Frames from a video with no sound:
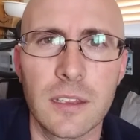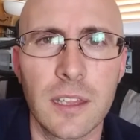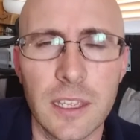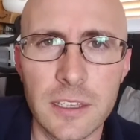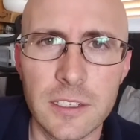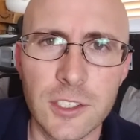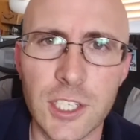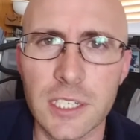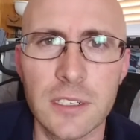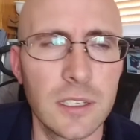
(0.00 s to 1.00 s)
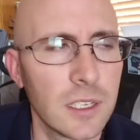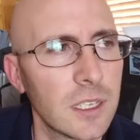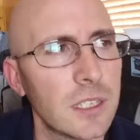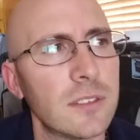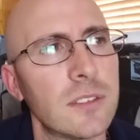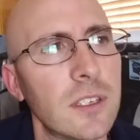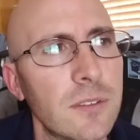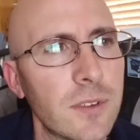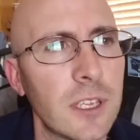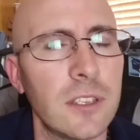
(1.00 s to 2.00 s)
like and share and
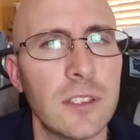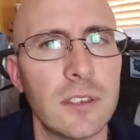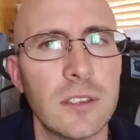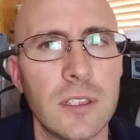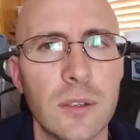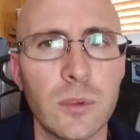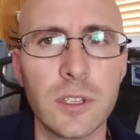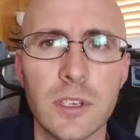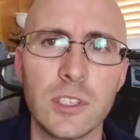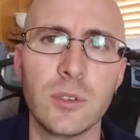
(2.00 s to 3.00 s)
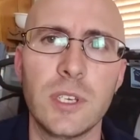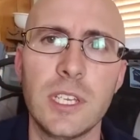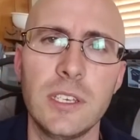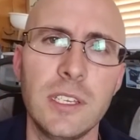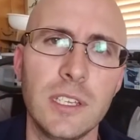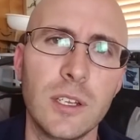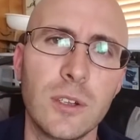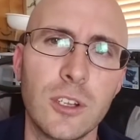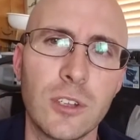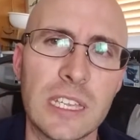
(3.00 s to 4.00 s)
stuff. And we're gonna do an
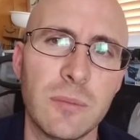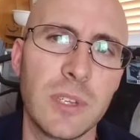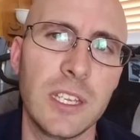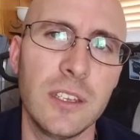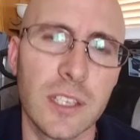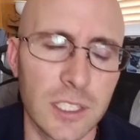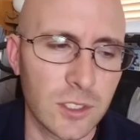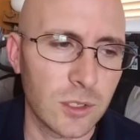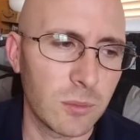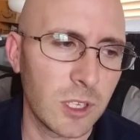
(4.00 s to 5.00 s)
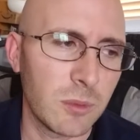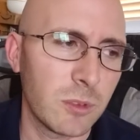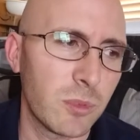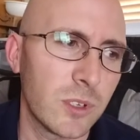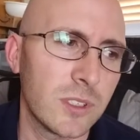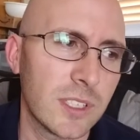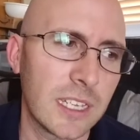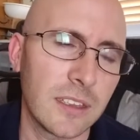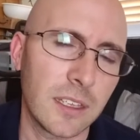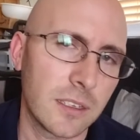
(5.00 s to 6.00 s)
Indiegogo campaign, so maybe put
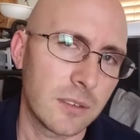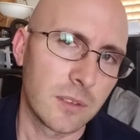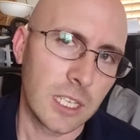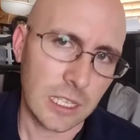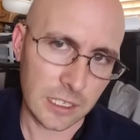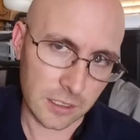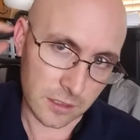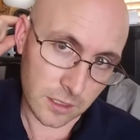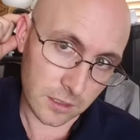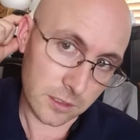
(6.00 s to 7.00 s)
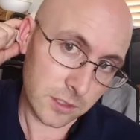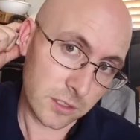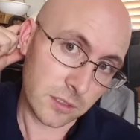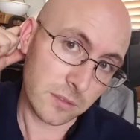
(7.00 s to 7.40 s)
aside like $8